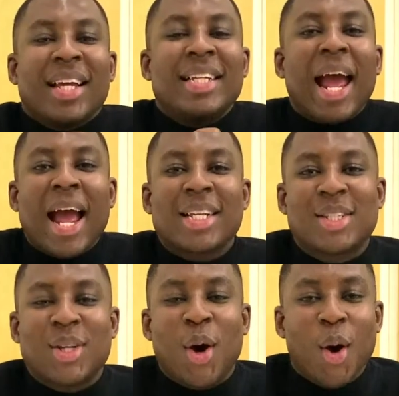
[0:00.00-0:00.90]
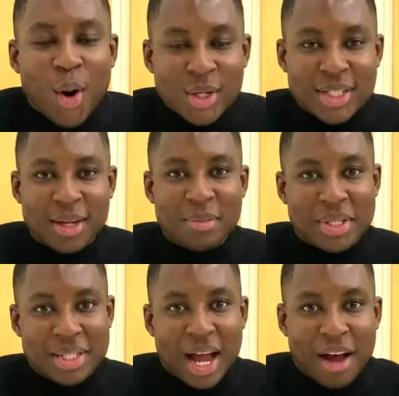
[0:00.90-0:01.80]
Yes, awesome
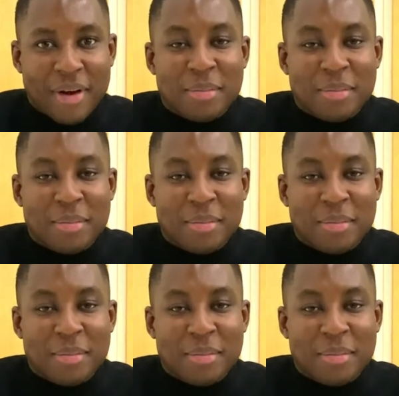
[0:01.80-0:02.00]
stuff.